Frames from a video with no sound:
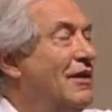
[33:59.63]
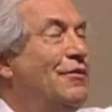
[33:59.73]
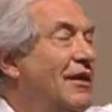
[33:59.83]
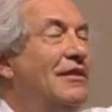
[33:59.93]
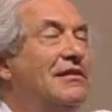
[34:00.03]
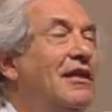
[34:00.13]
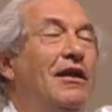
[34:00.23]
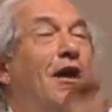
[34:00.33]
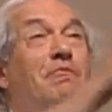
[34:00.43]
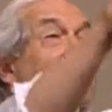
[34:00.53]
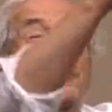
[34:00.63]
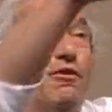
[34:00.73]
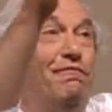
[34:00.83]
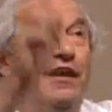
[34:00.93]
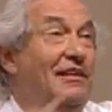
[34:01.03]
you think it's going to come in your
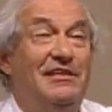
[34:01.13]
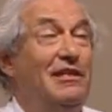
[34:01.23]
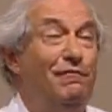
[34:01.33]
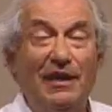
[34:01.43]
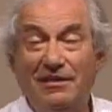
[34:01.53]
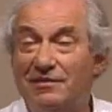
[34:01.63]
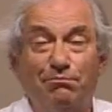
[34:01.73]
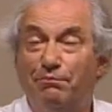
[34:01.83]
fancy phase